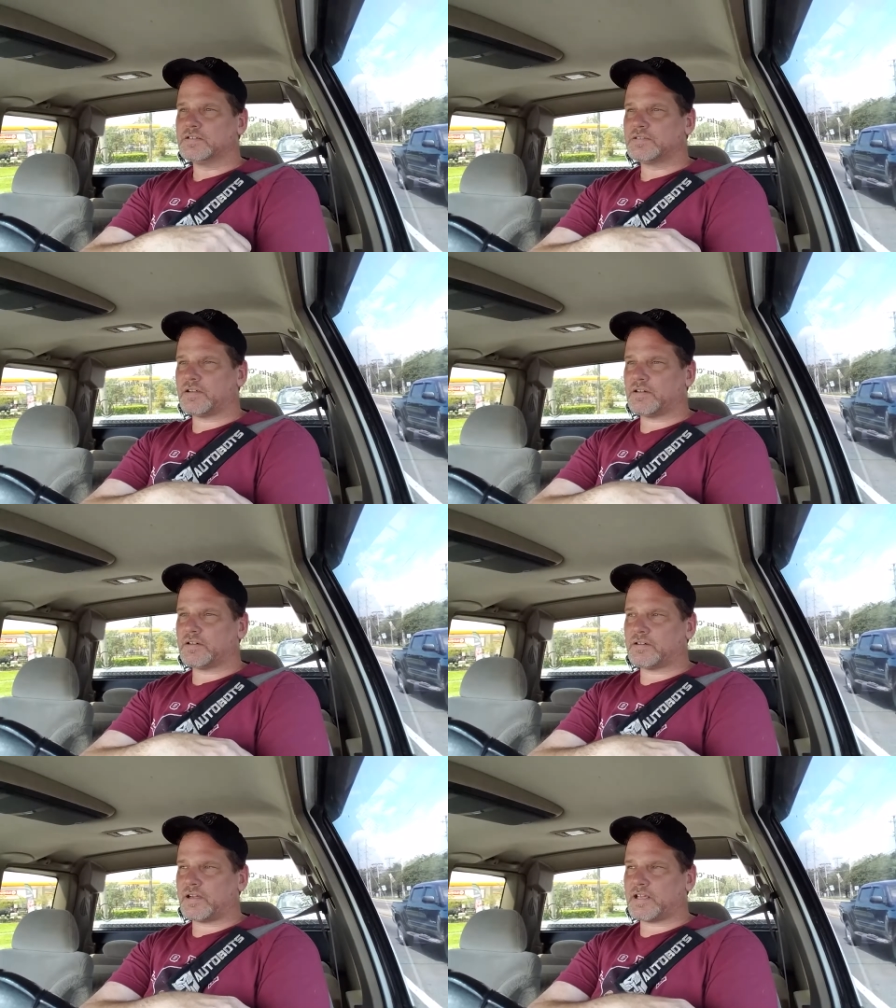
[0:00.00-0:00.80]

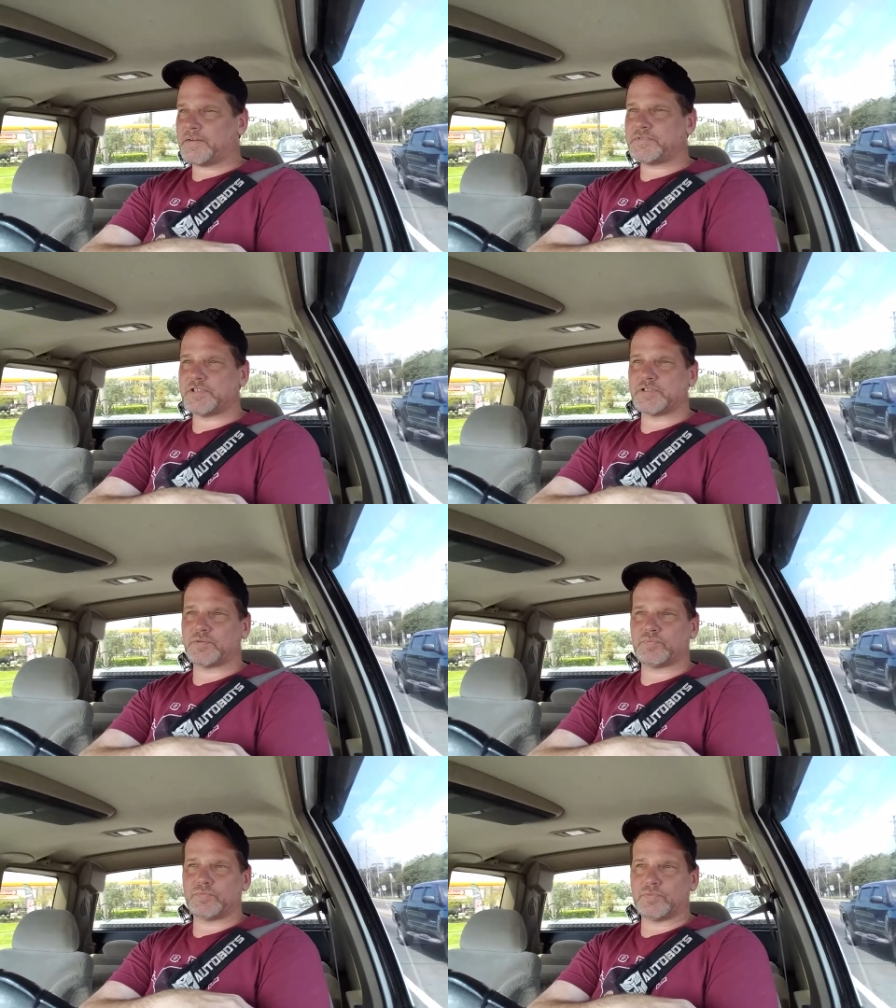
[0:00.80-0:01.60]
So I get up to this
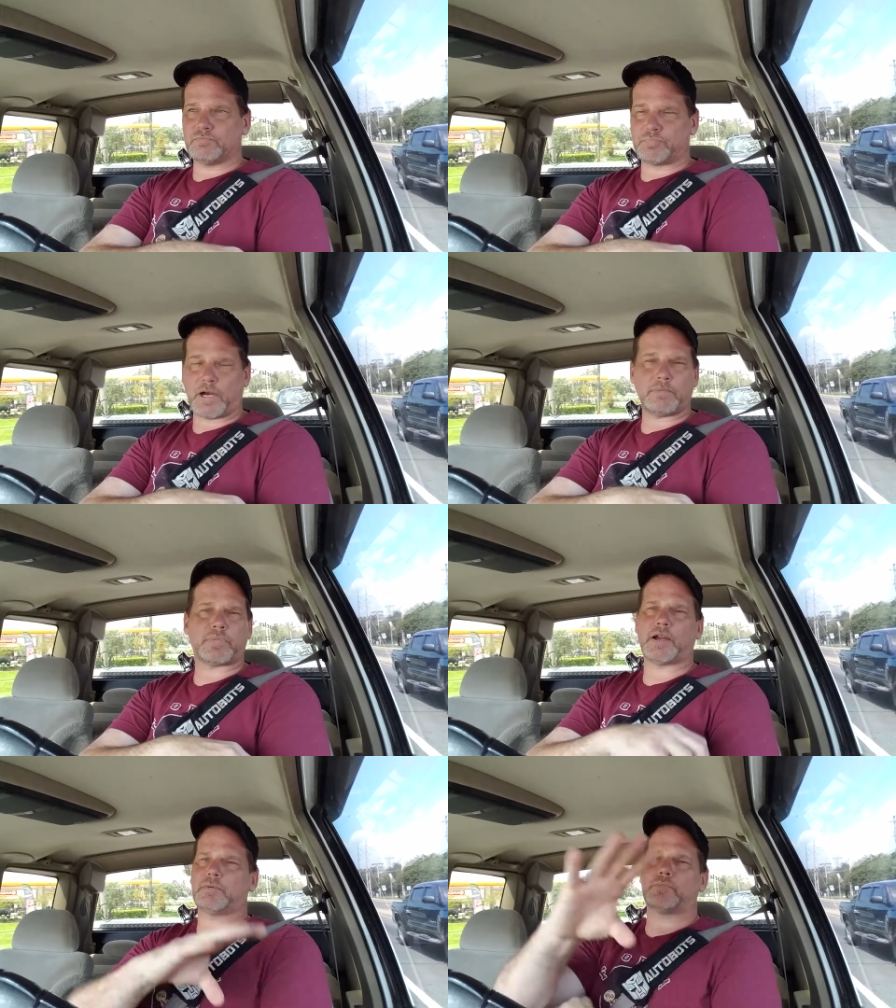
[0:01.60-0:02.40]
bright.
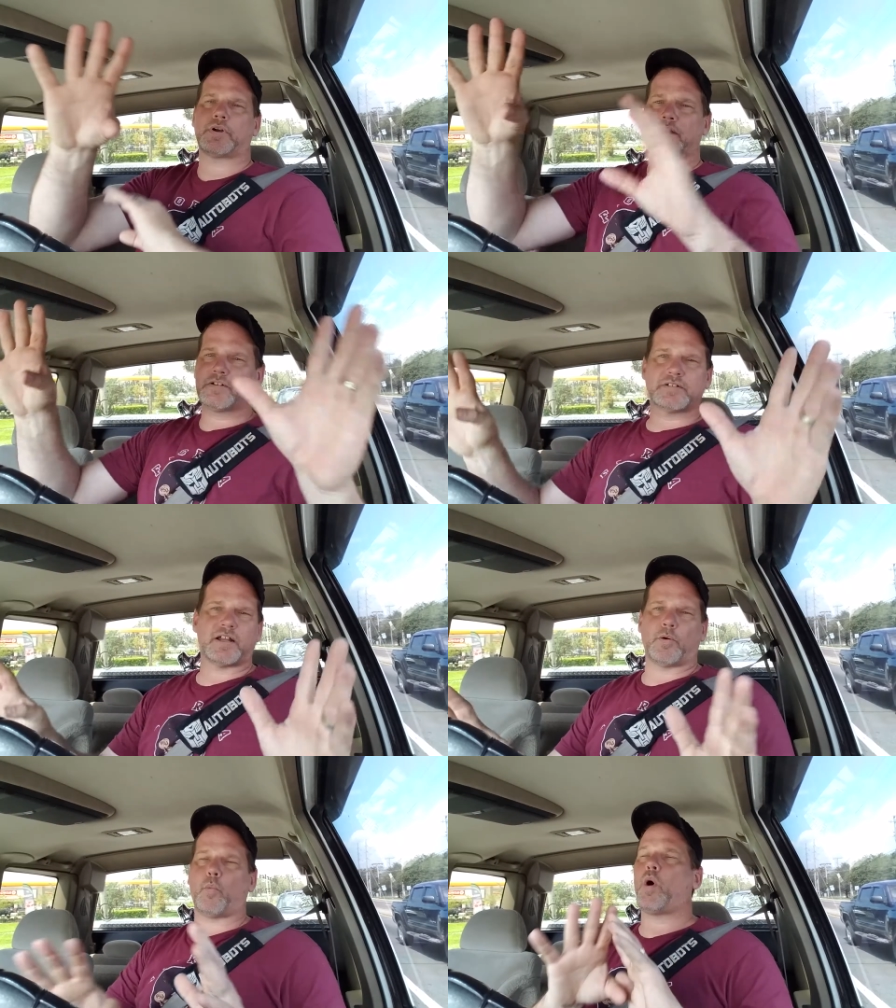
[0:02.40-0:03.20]
There's
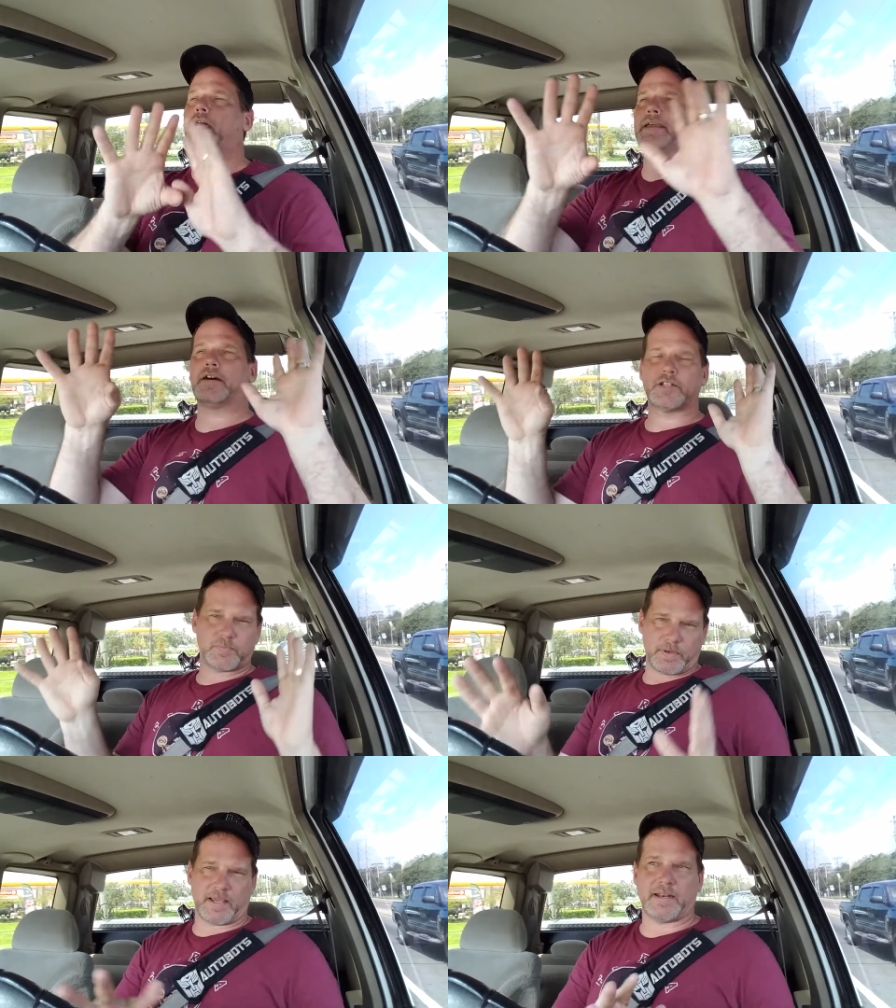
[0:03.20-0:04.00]
not a white on this
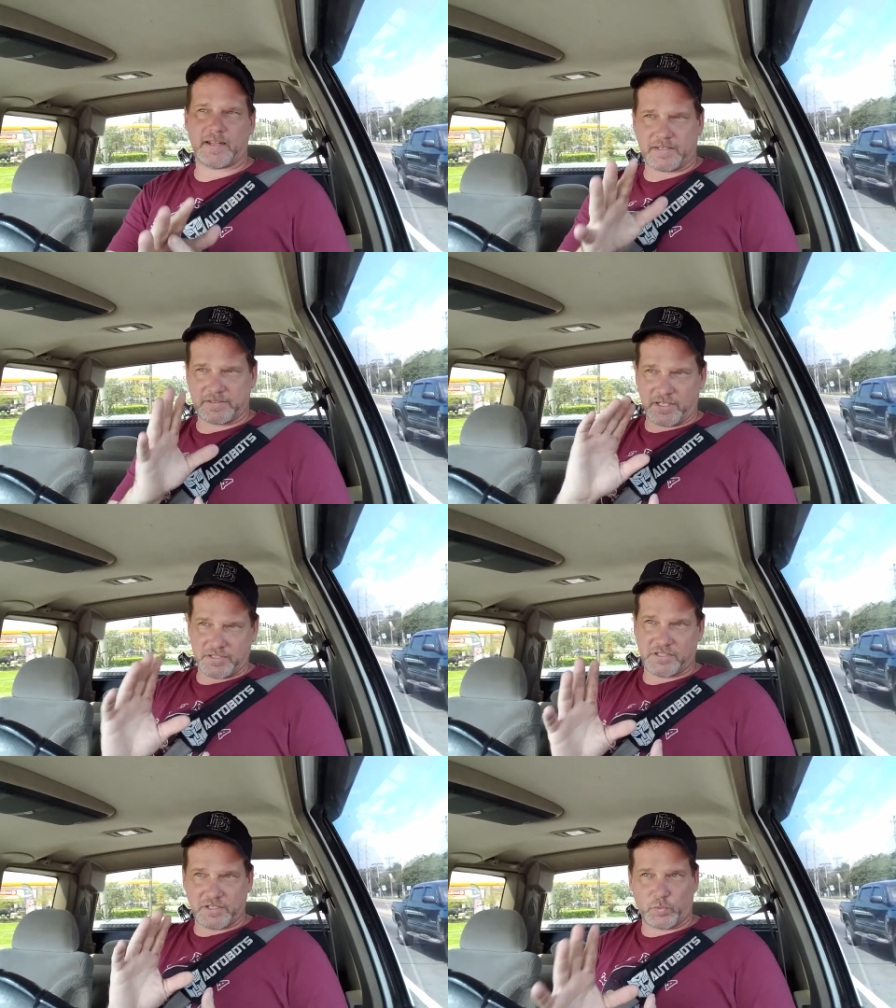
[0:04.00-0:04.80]
planet that can
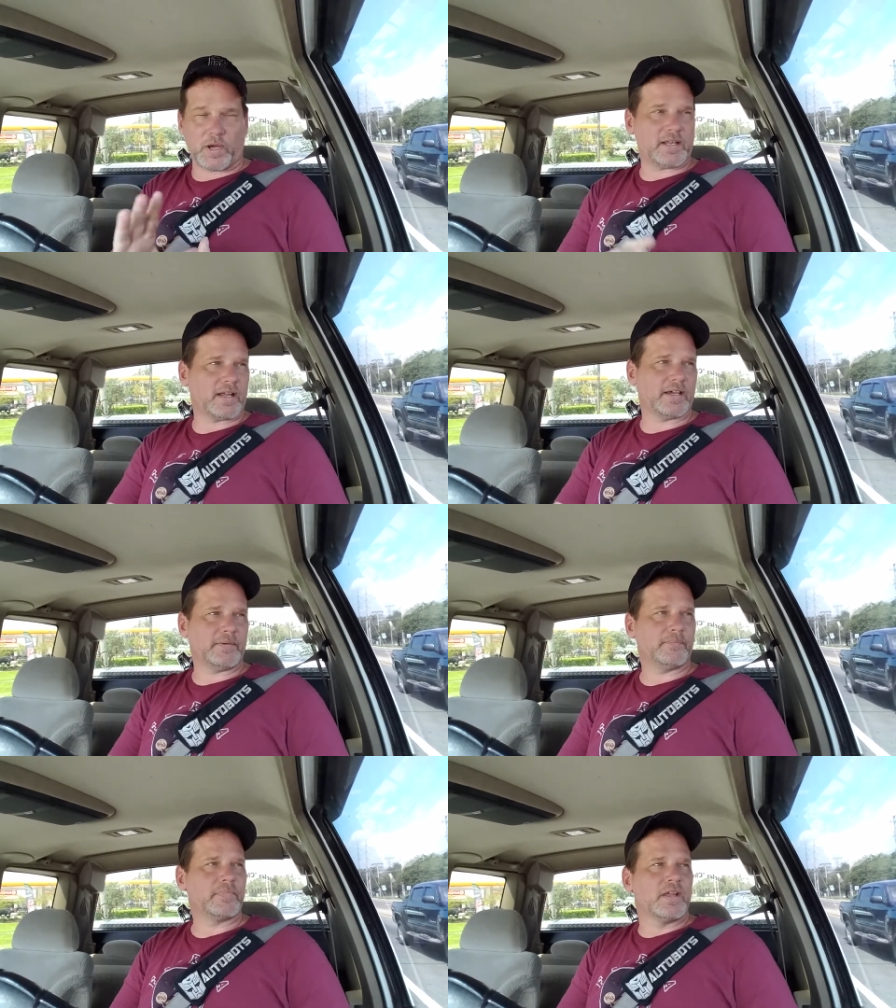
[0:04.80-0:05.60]
touch this white light,
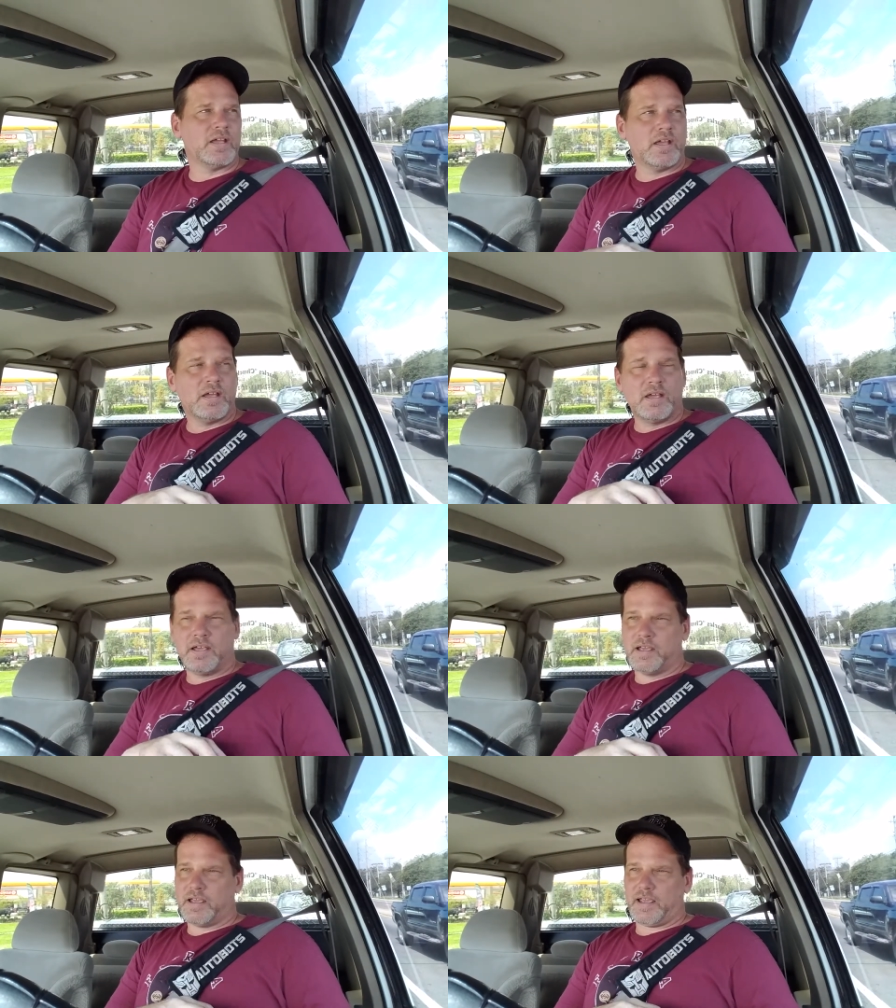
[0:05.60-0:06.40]

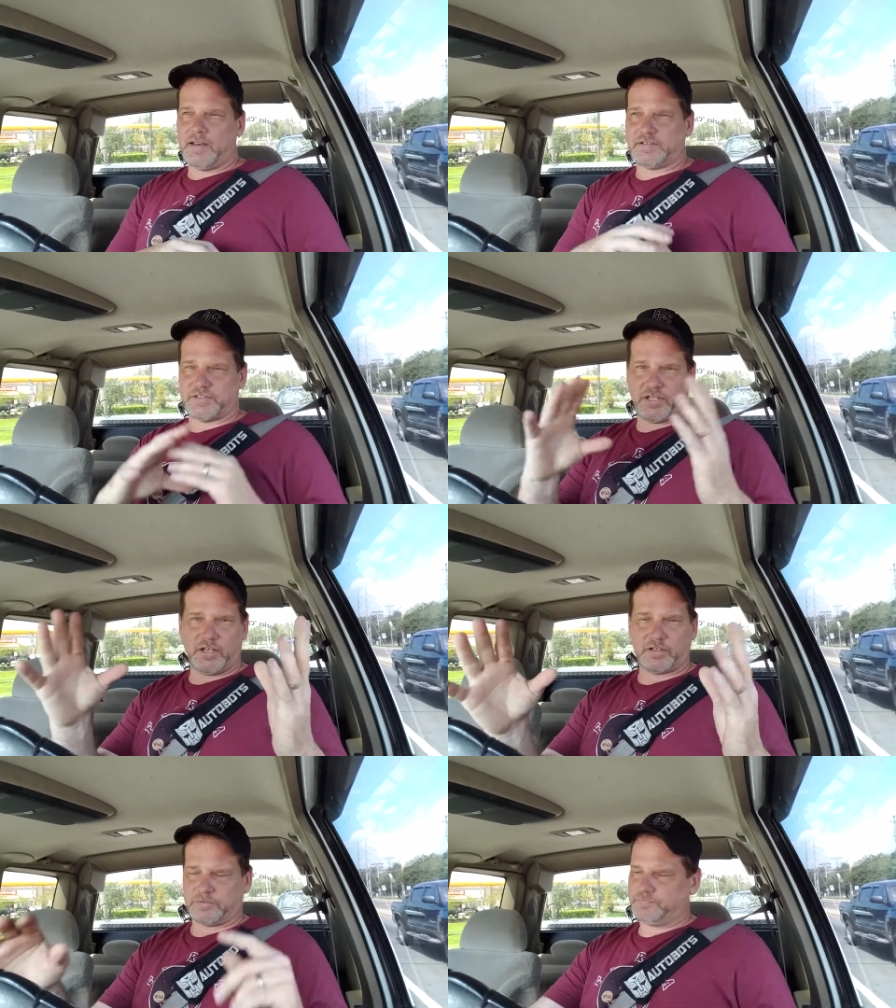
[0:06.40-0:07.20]
and there's a
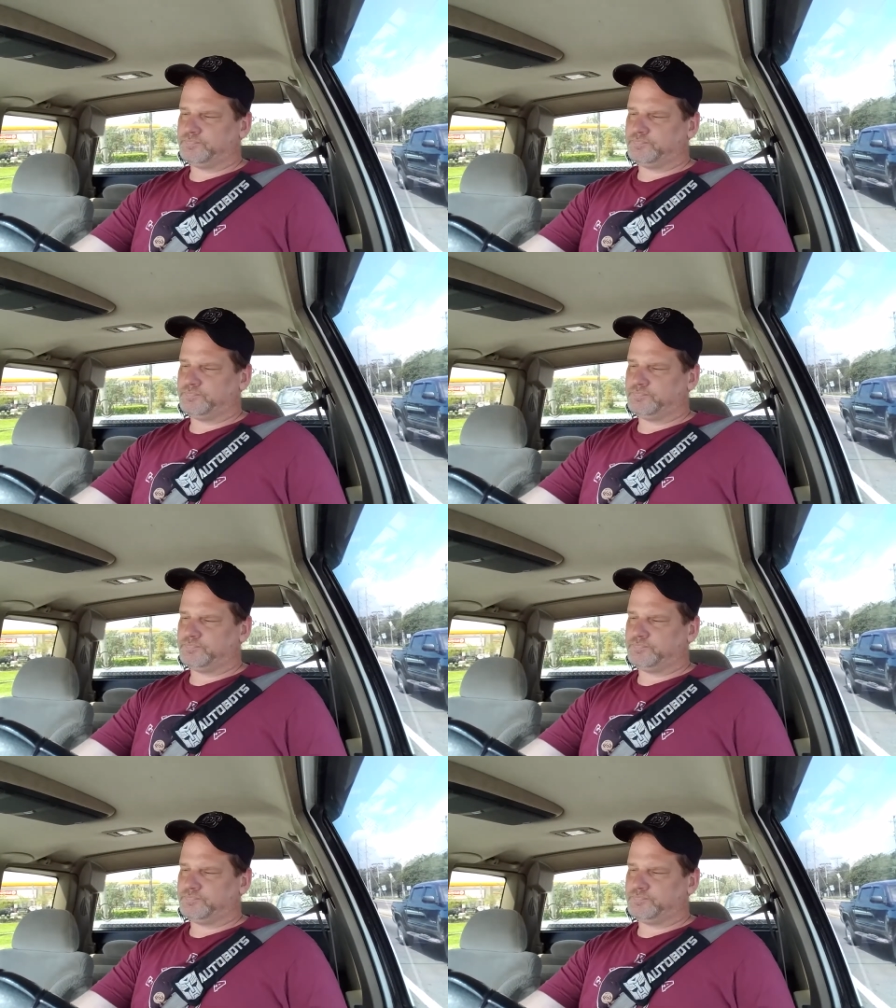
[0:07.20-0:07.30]
tunnel.